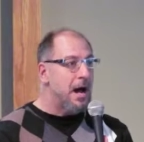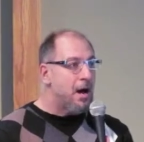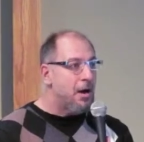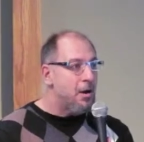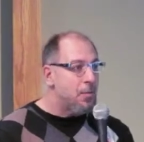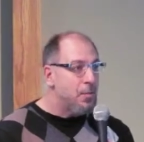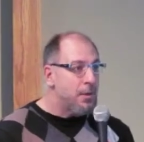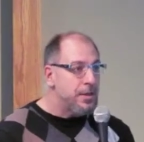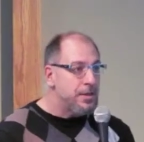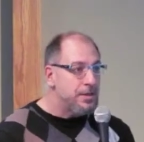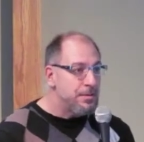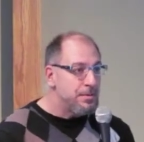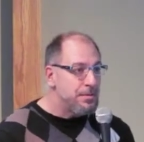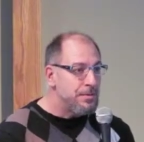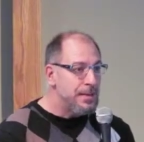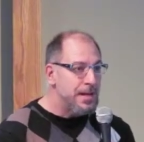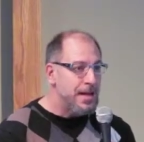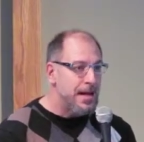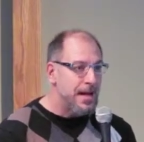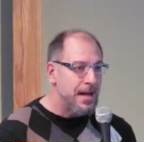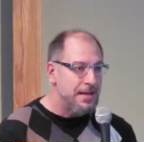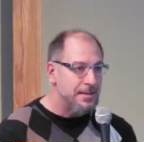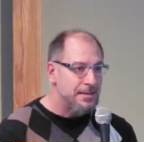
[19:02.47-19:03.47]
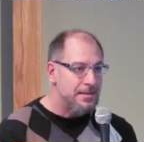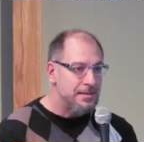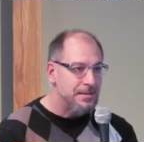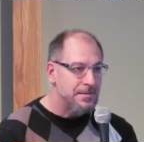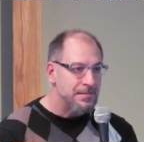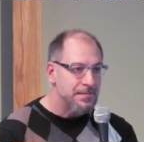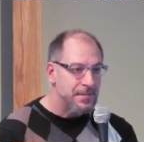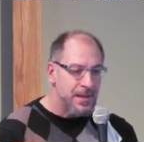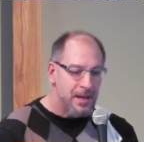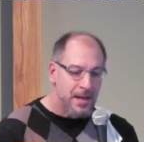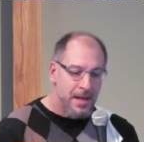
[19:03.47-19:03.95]
How do we do that?
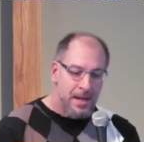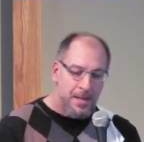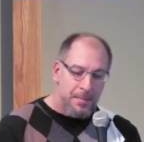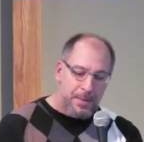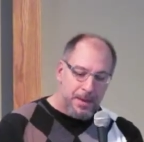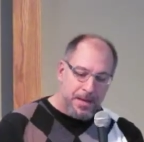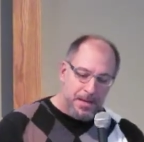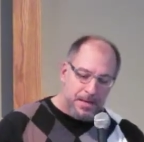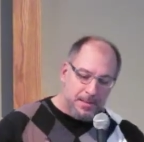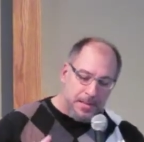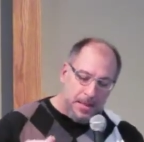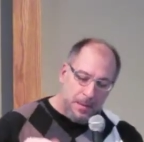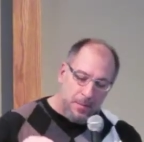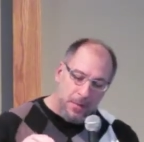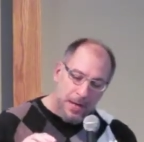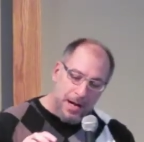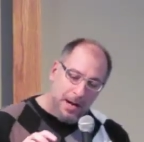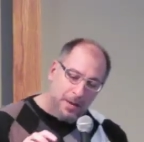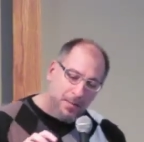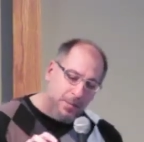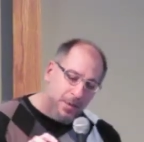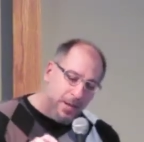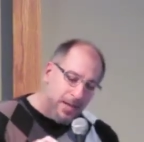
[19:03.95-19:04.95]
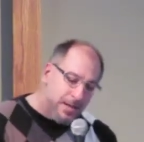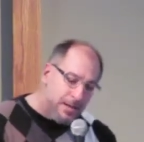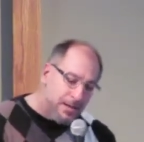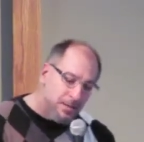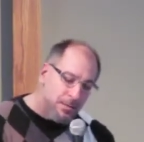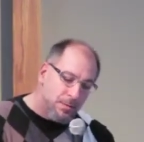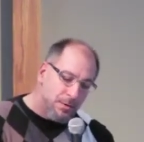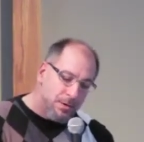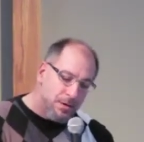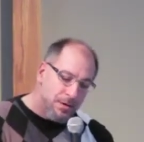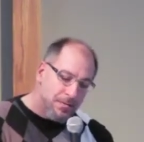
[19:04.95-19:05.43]
Because when I read
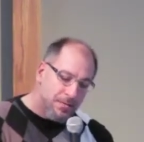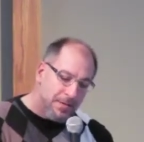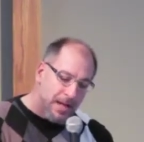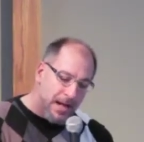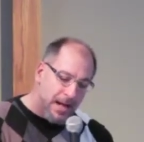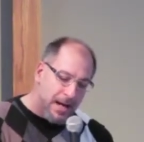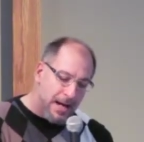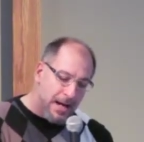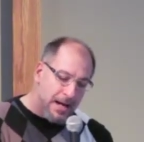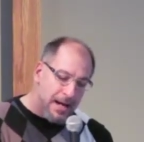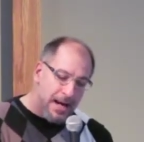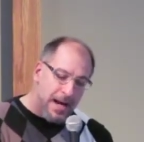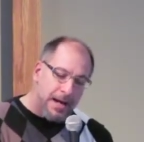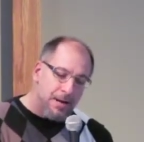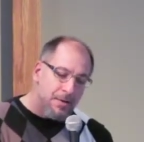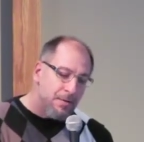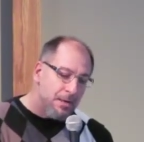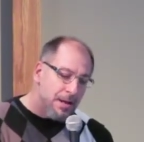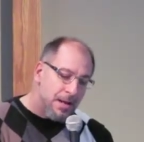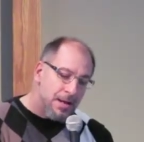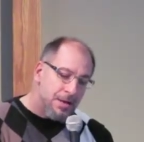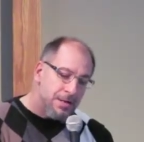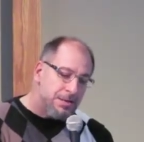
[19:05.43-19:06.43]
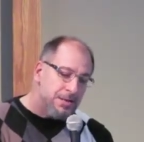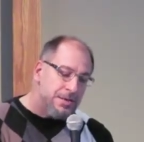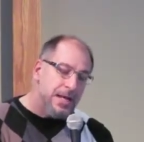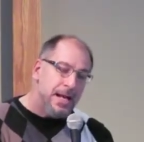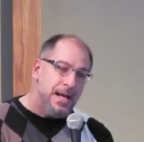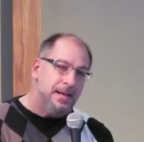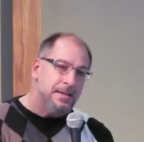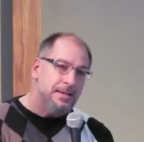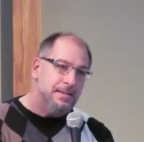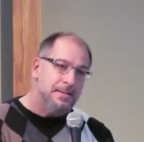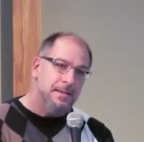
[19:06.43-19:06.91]
the Word of God, I don't
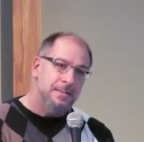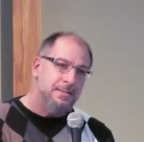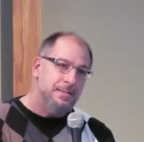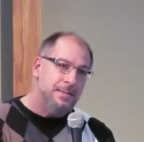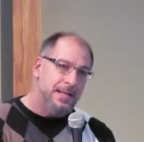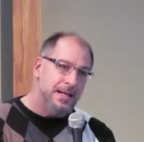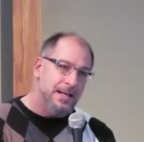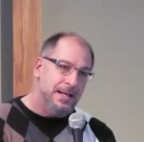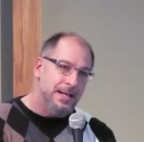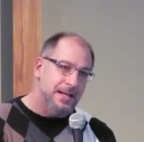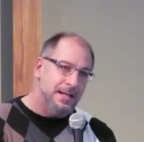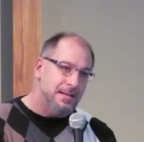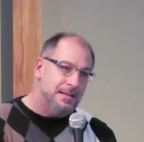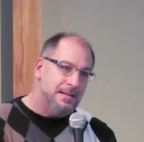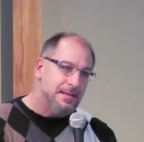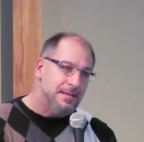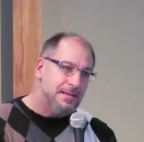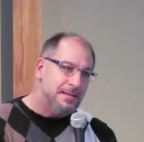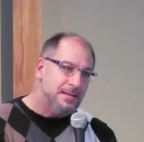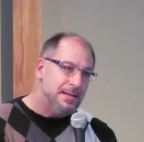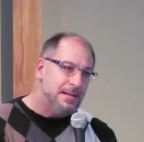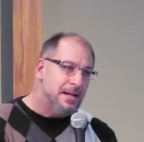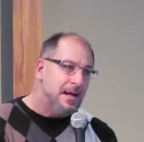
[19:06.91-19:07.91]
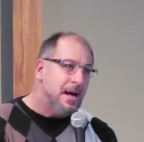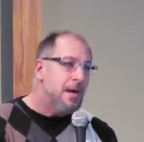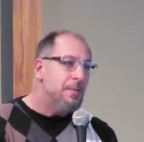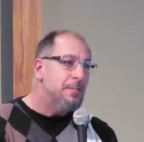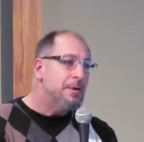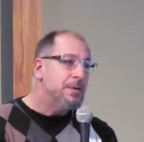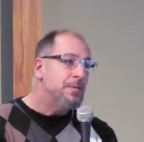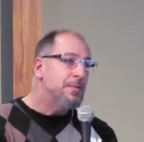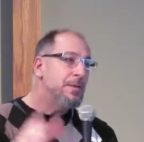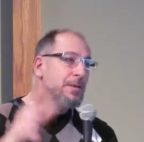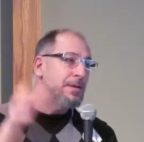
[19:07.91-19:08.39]
understand some things. How
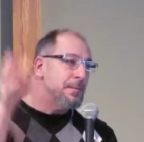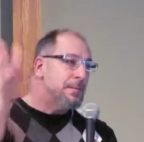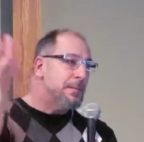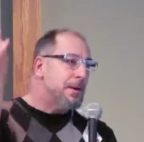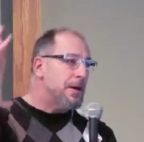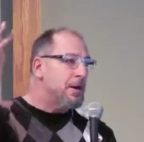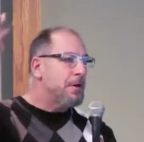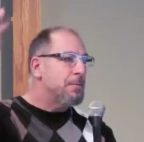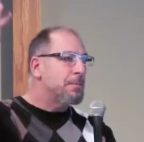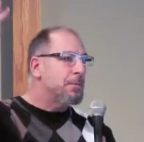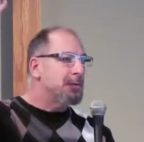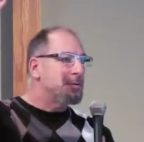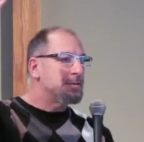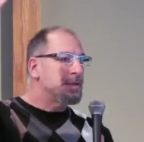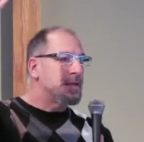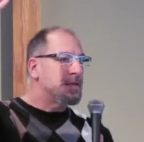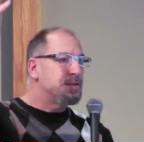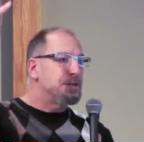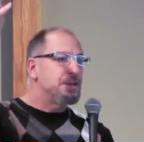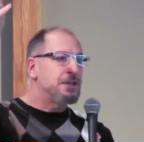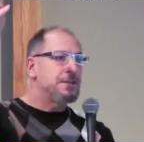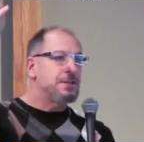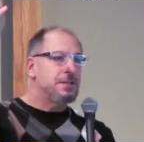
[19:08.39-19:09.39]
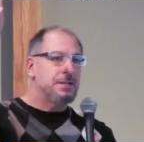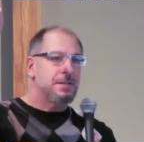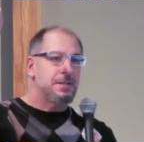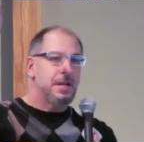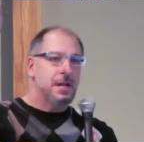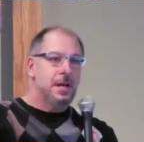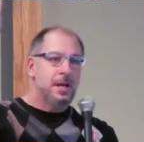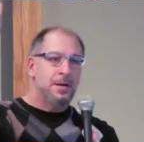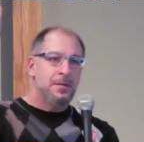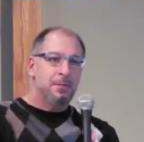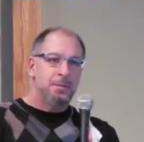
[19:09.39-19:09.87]
many read the parables that Jesus
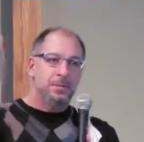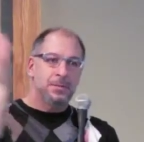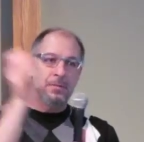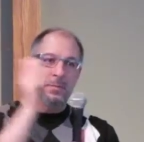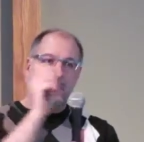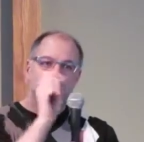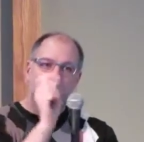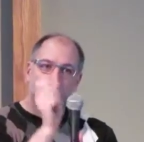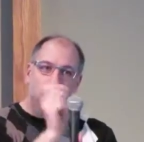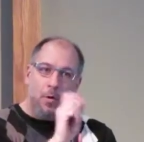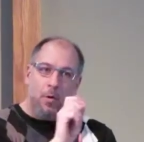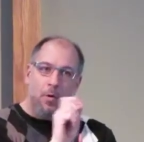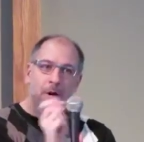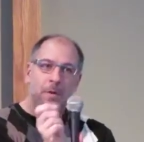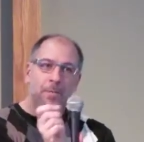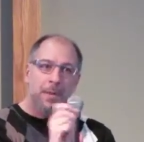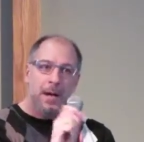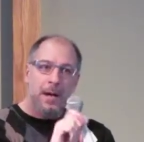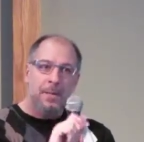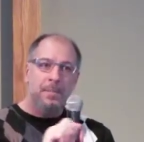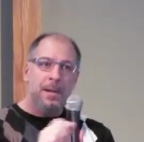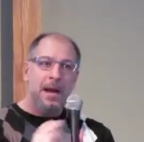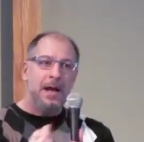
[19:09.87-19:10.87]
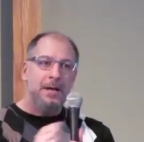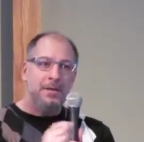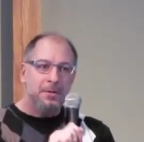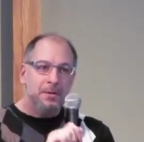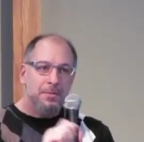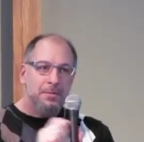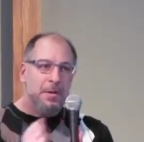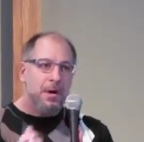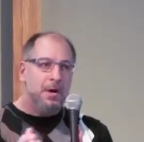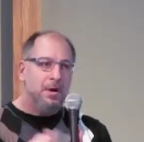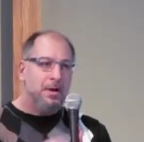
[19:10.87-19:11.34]
were recorded by
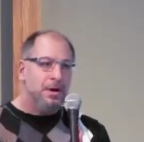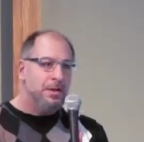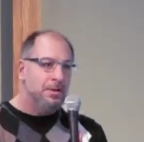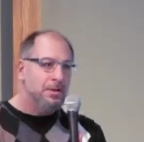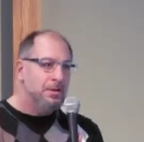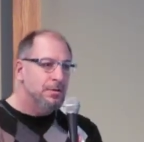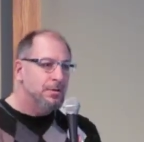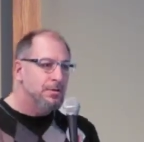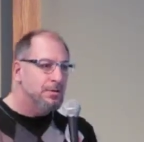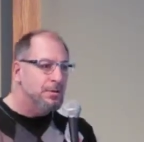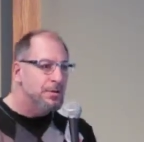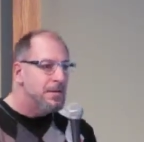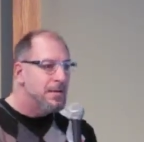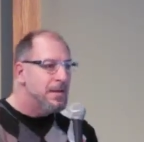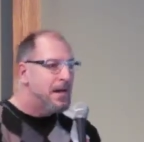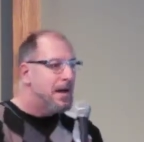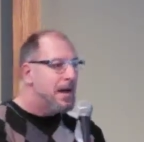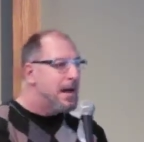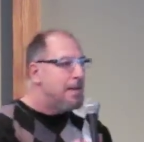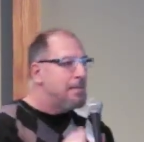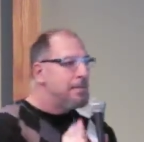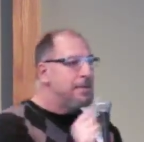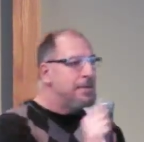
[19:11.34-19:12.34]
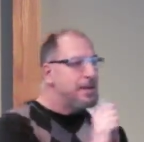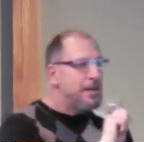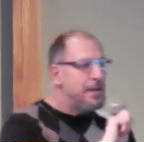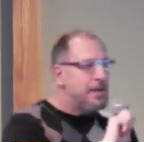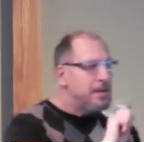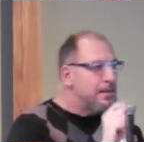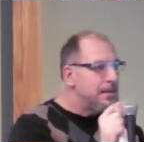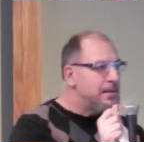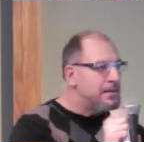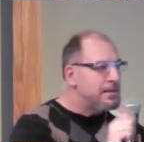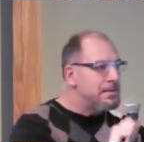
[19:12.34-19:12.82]
Matthew, Mark, and Luke? I
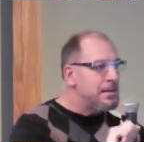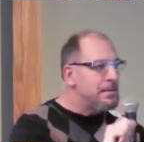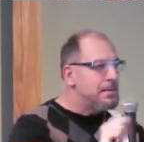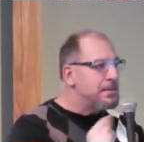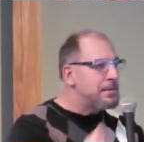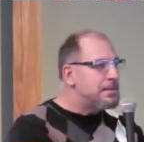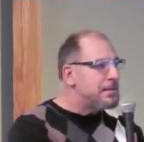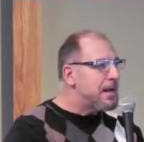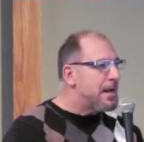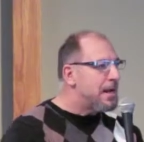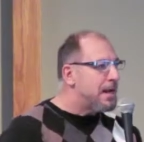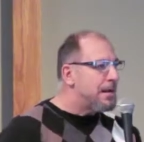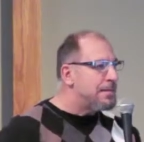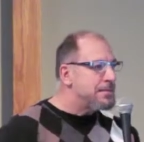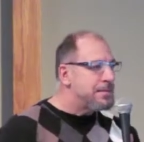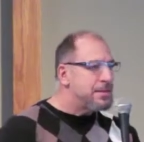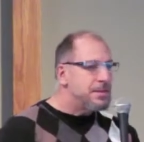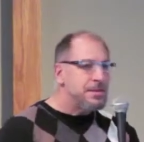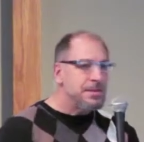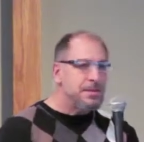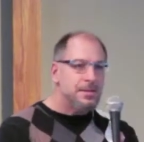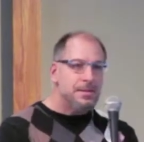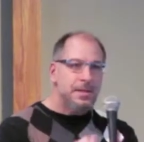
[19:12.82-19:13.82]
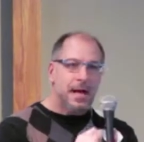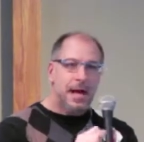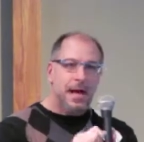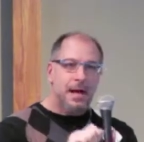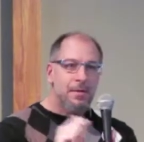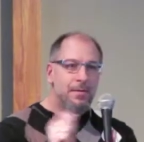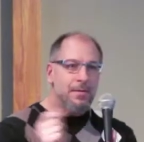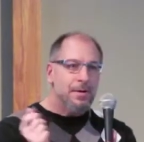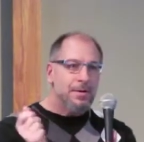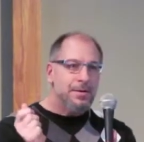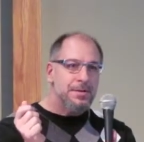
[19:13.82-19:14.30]
mean, sometimes it's just, I
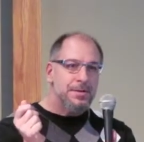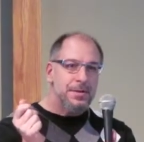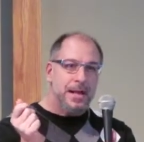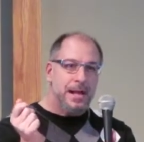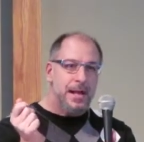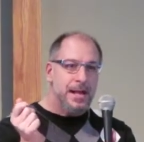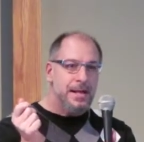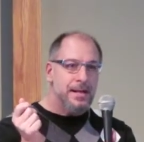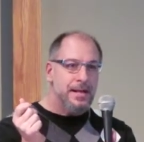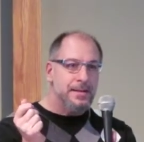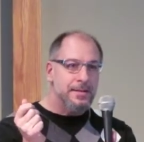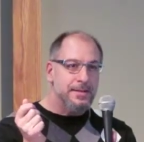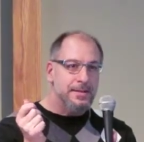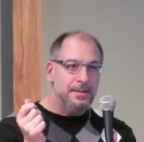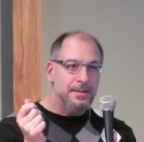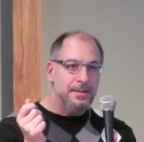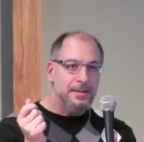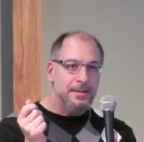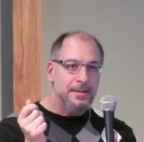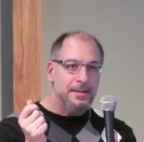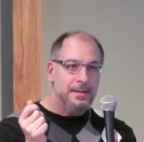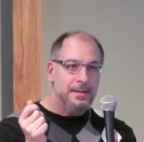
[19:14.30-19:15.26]
don't understand it.